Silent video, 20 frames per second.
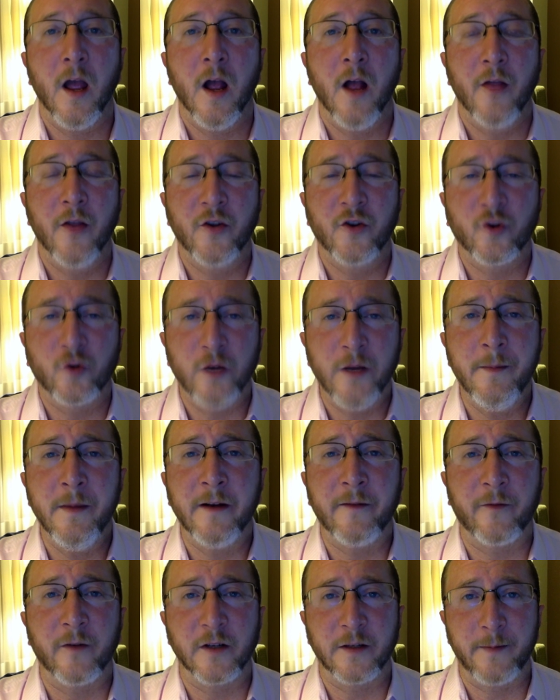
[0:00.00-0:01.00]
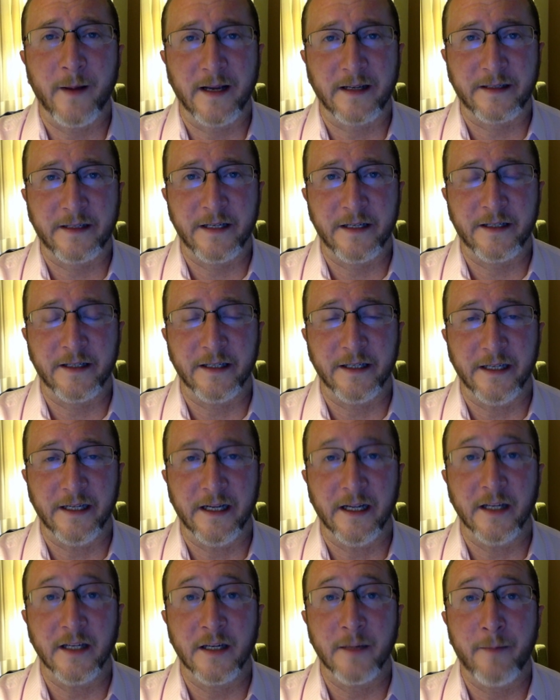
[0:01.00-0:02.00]
The treatment for
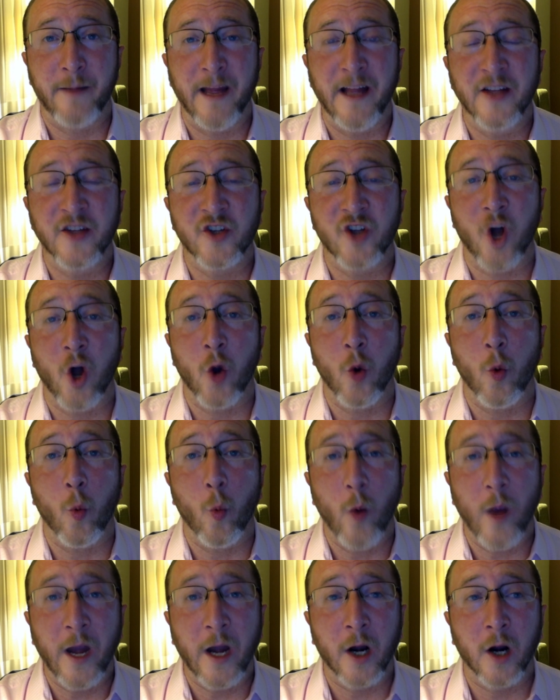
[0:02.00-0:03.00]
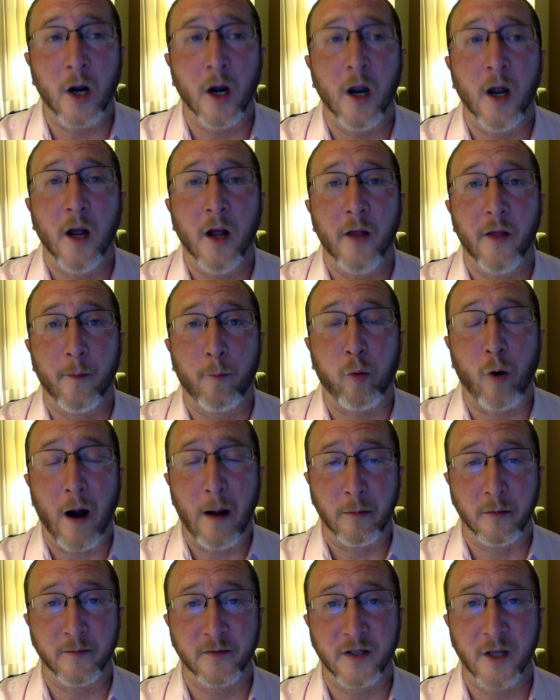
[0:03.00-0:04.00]
spasticity depends on where the
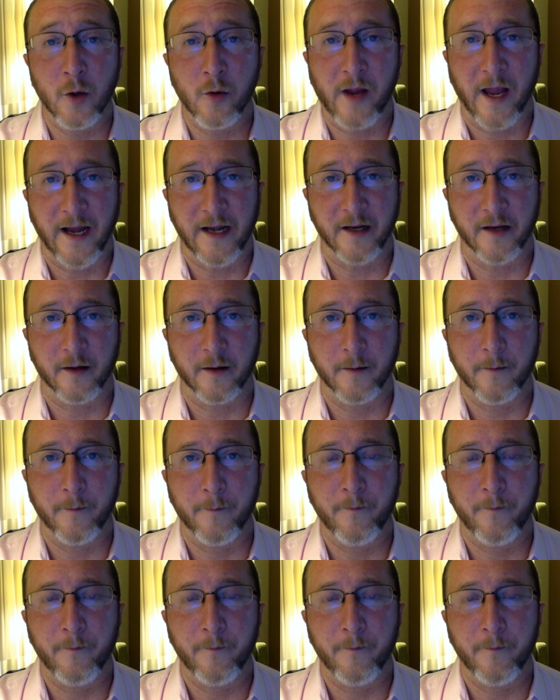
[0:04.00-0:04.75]
problem's located.